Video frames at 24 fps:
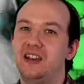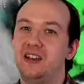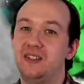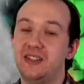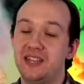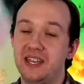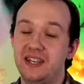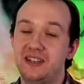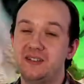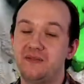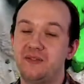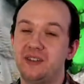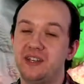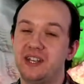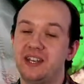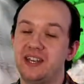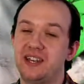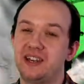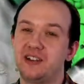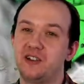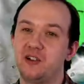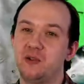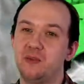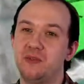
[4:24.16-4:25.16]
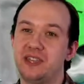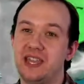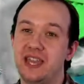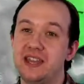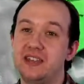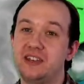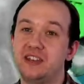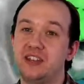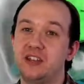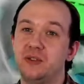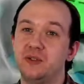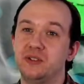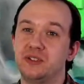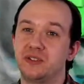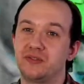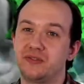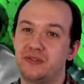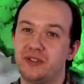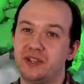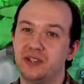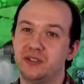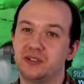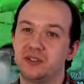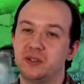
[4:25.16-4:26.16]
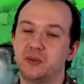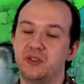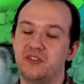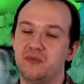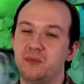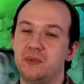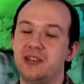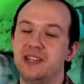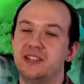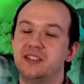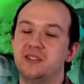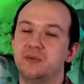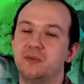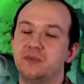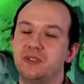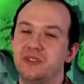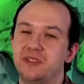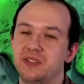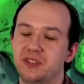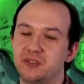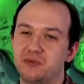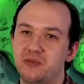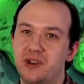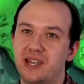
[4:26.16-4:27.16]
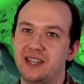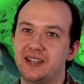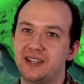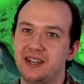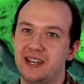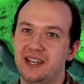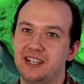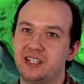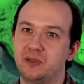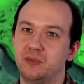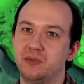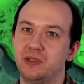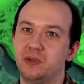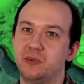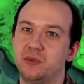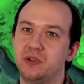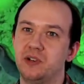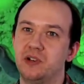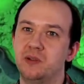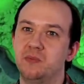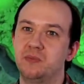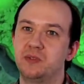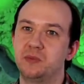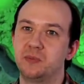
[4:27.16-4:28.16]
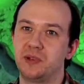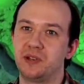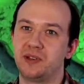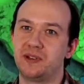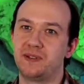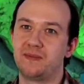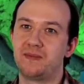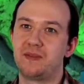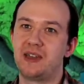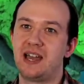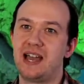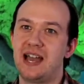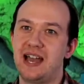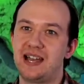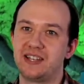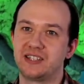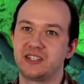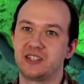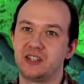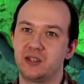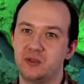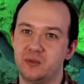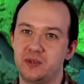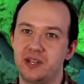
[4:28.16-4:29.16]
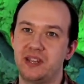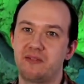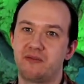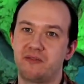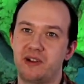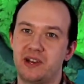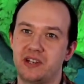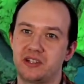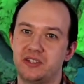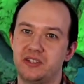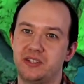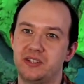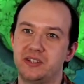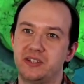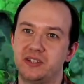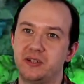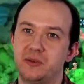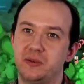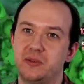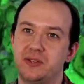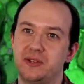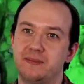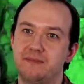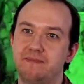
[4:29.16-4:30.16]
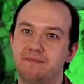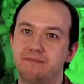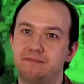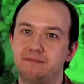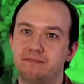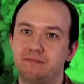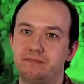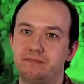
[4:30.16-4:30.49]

At the end of the day, I hope the end user feels that we've made something that's recognisably Worms but has a unique freshness to it.